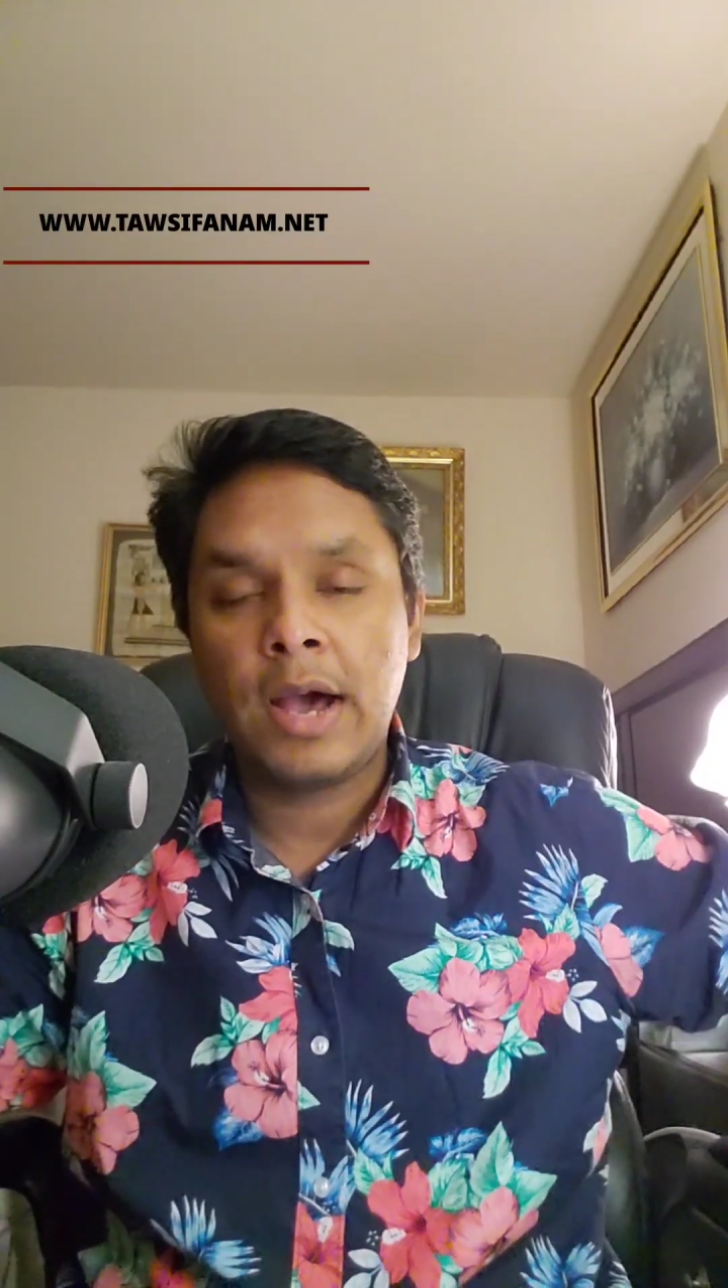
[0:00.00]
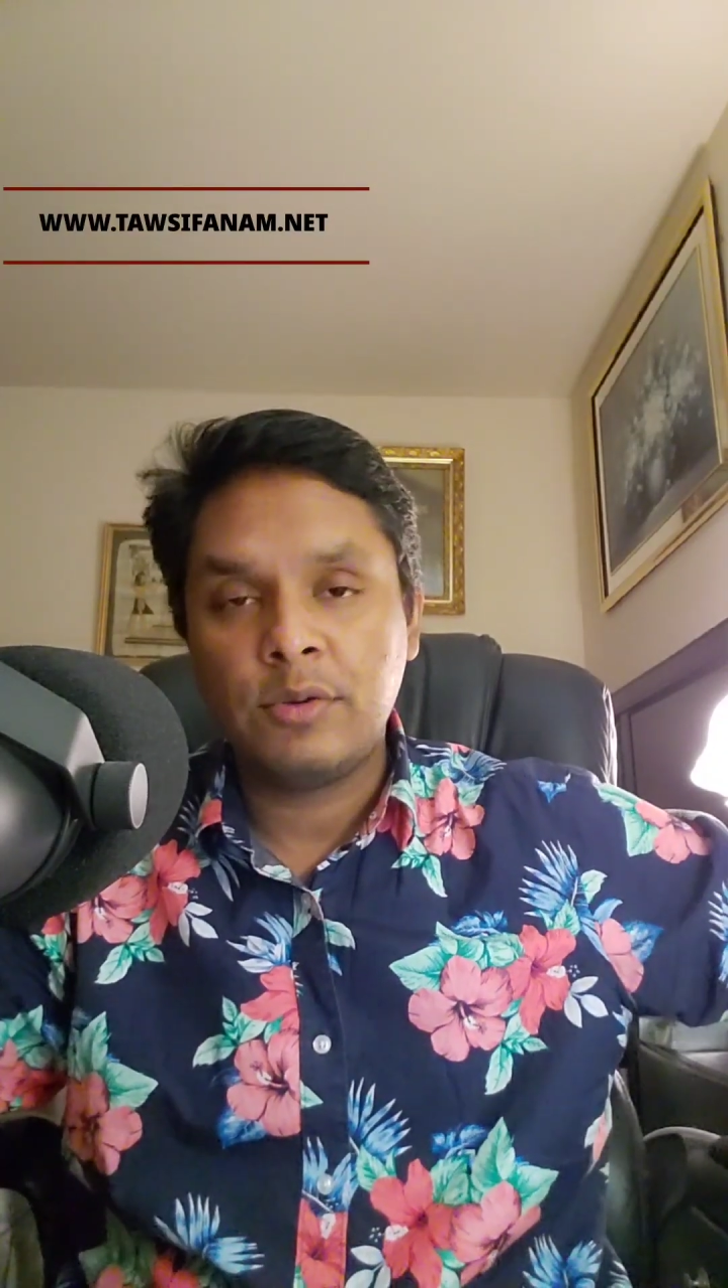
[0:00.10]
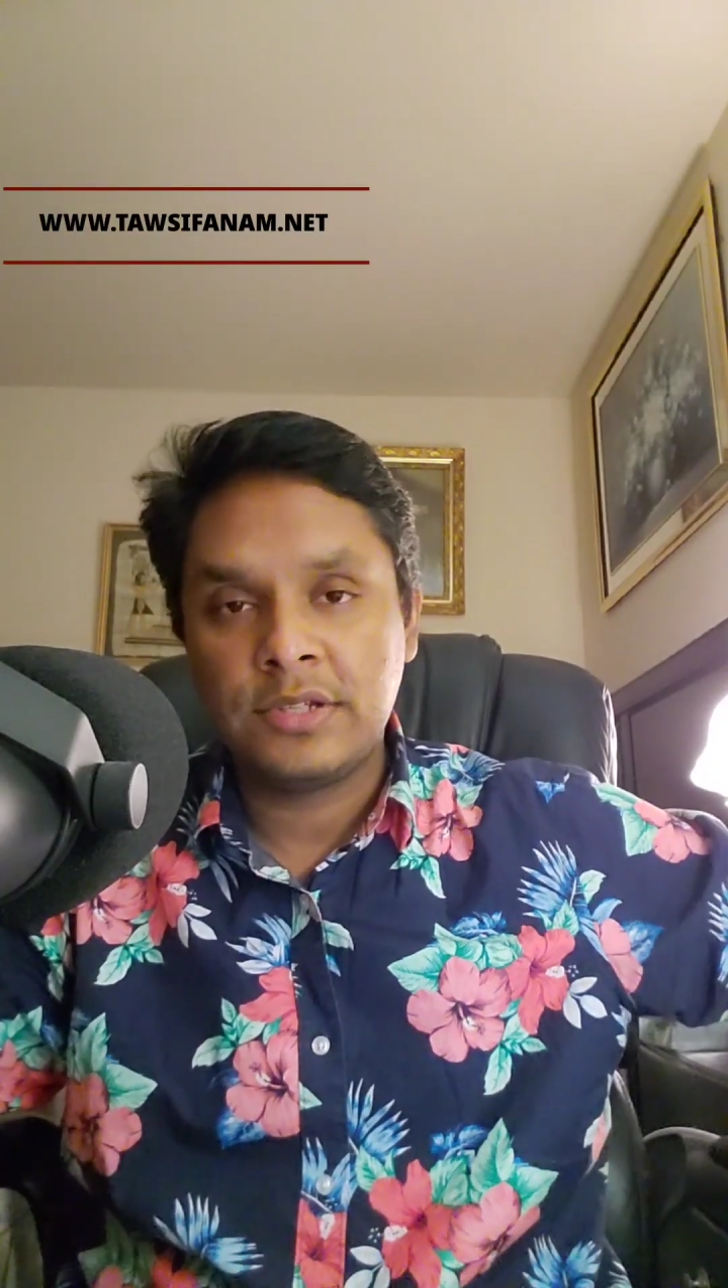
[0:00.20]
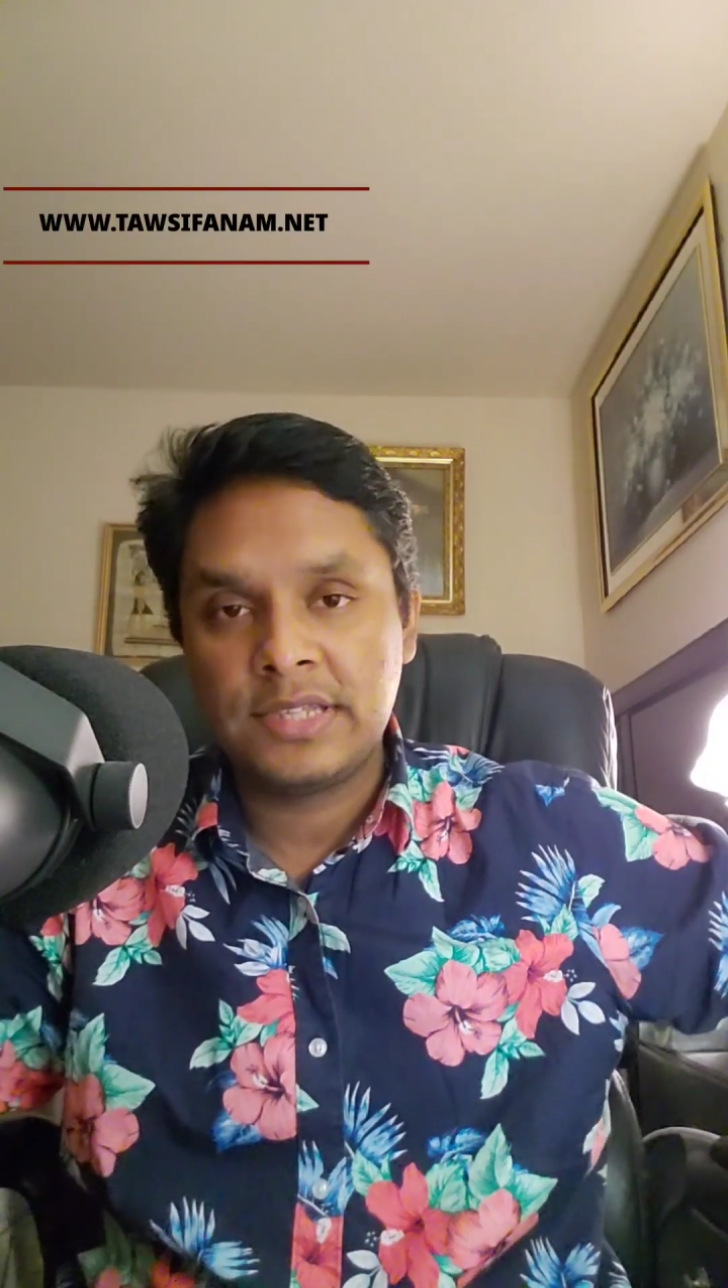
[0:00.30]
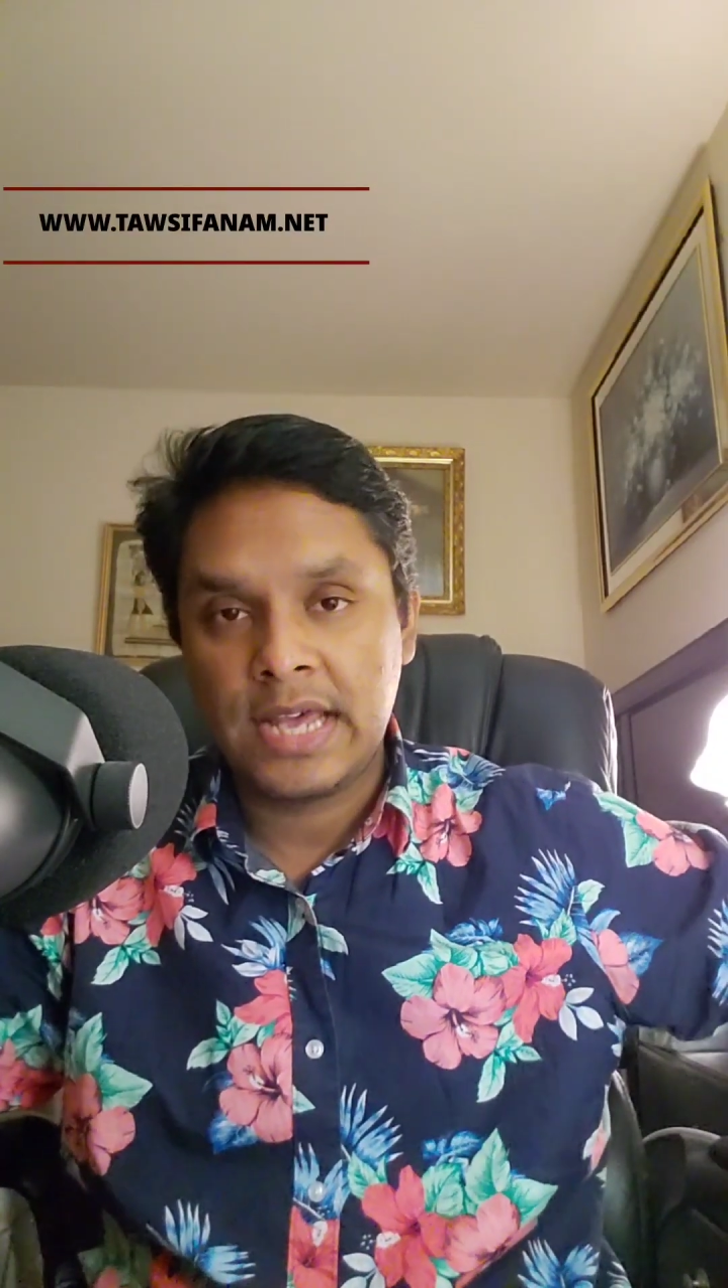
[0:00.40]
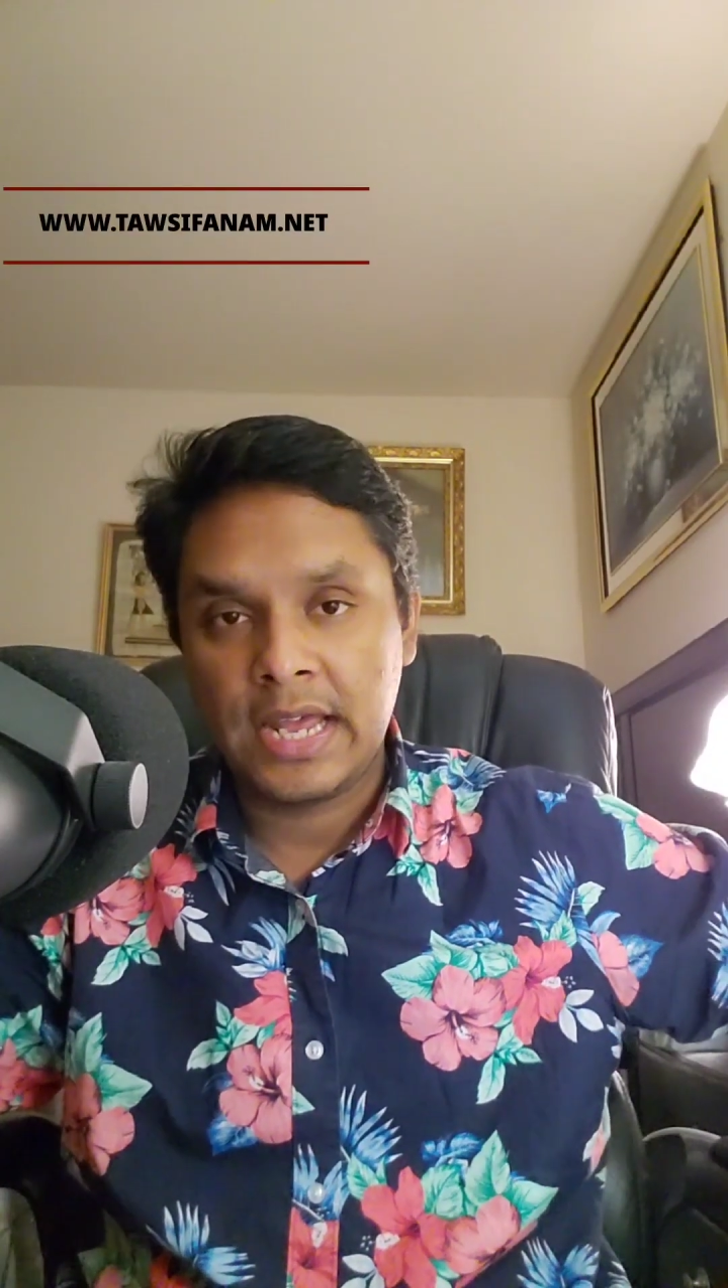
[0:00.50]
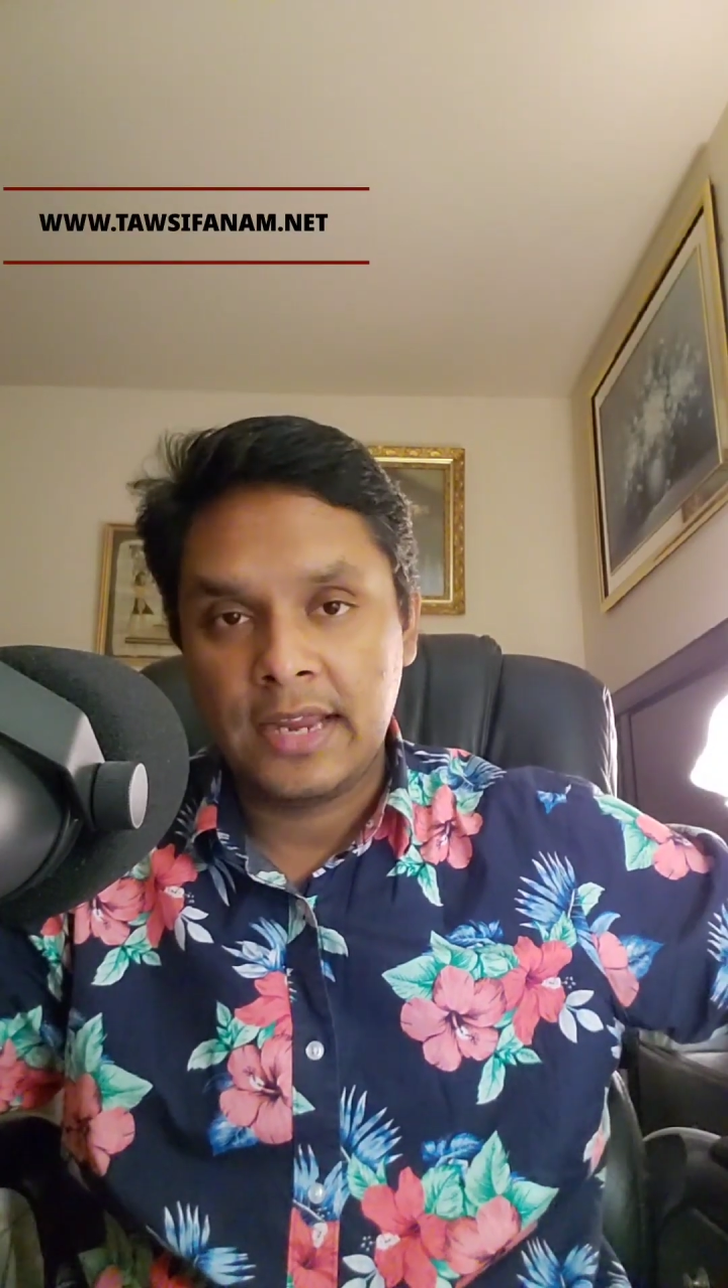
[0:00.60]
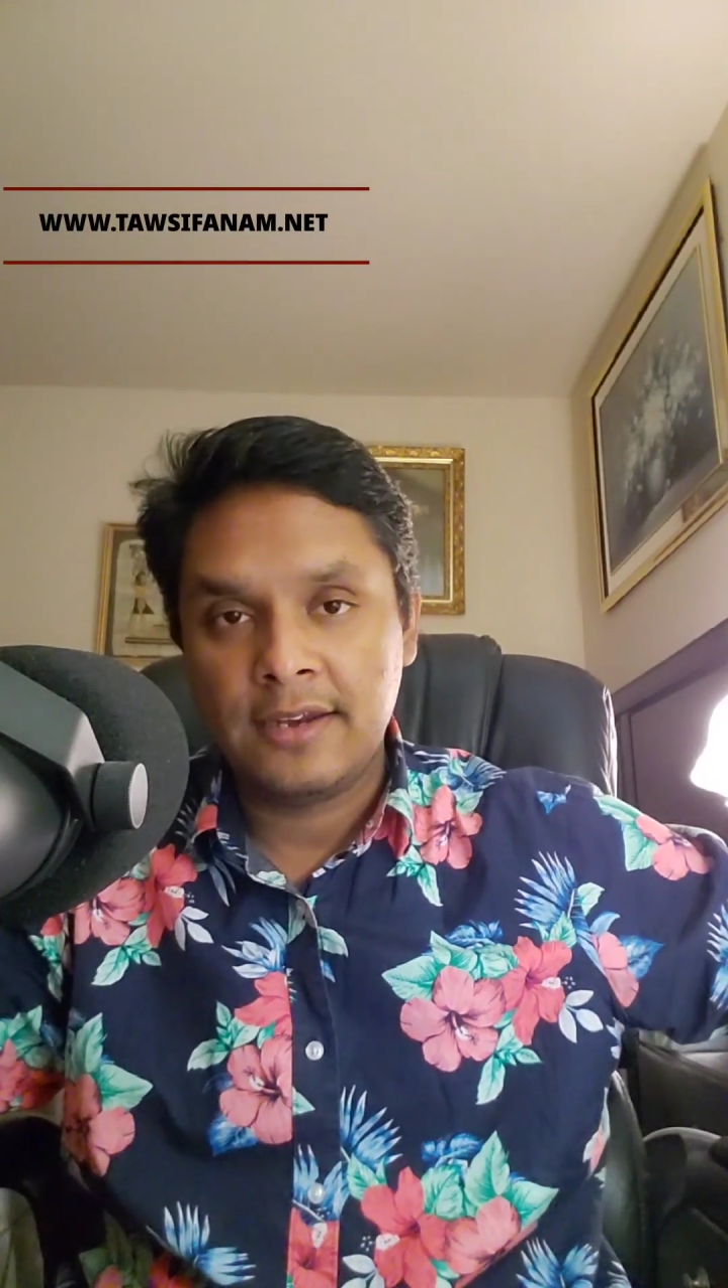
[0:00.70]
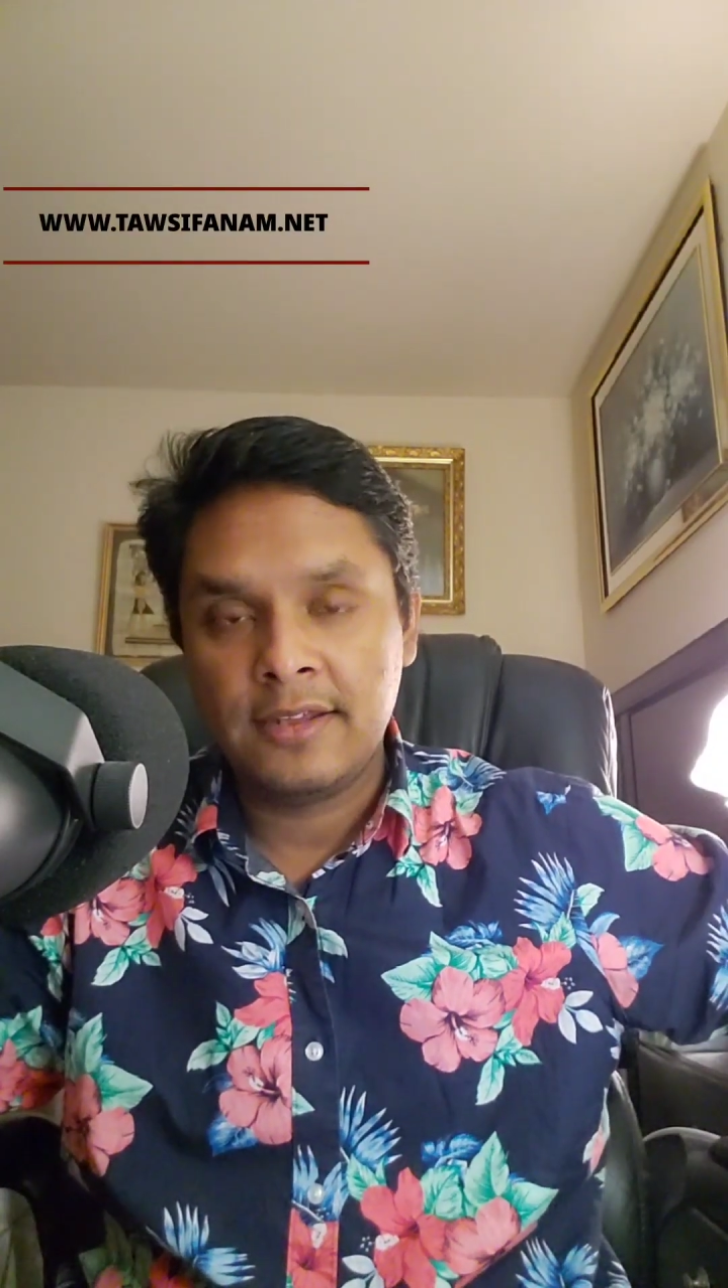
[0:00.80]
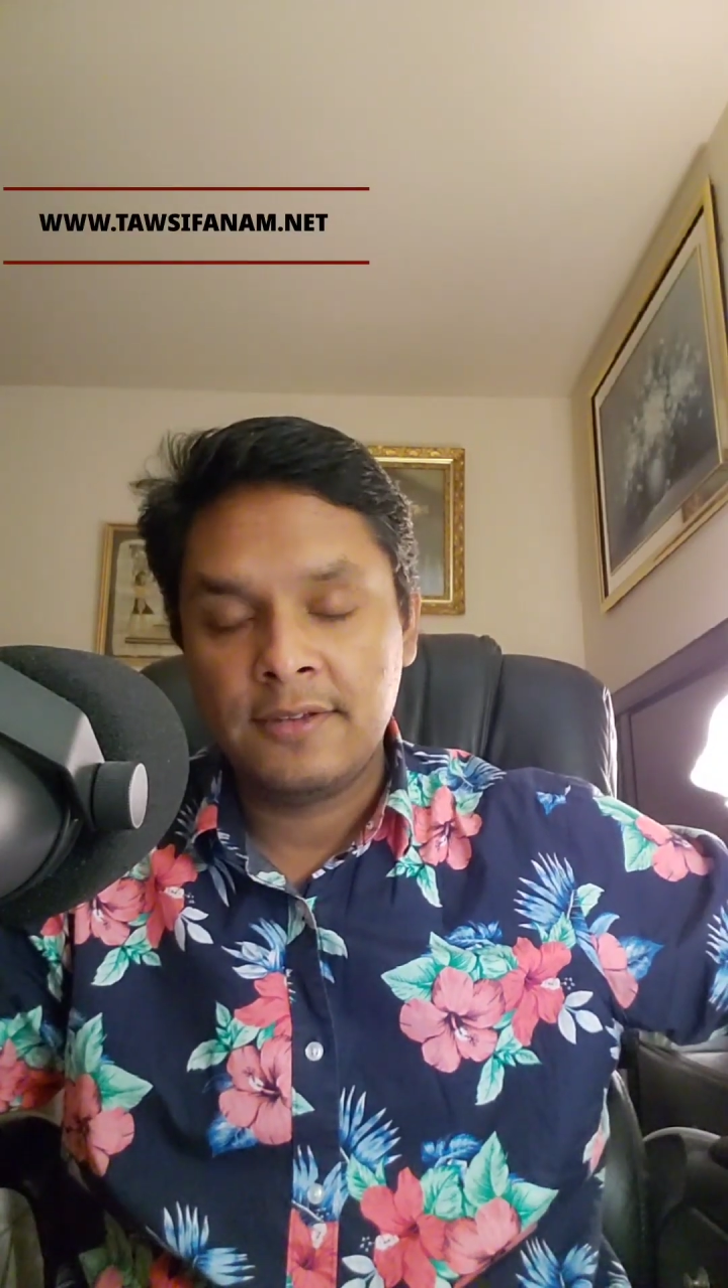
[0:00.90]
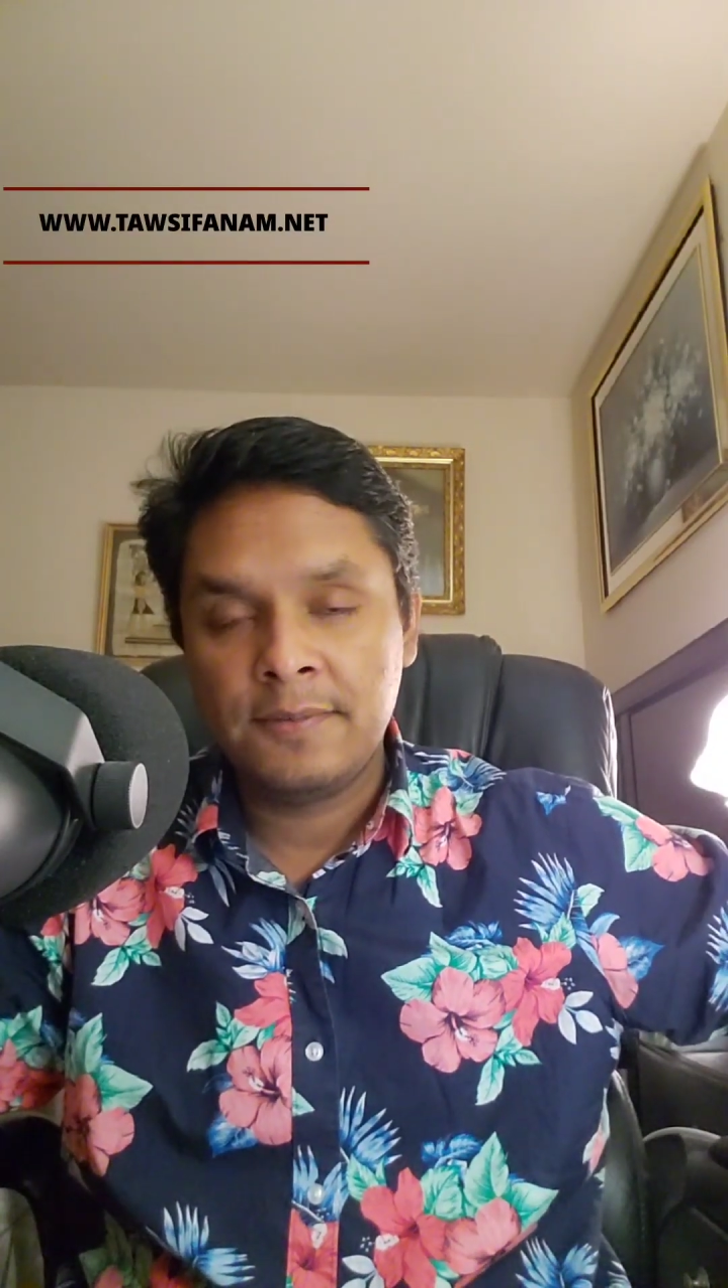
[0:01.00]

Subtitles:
outside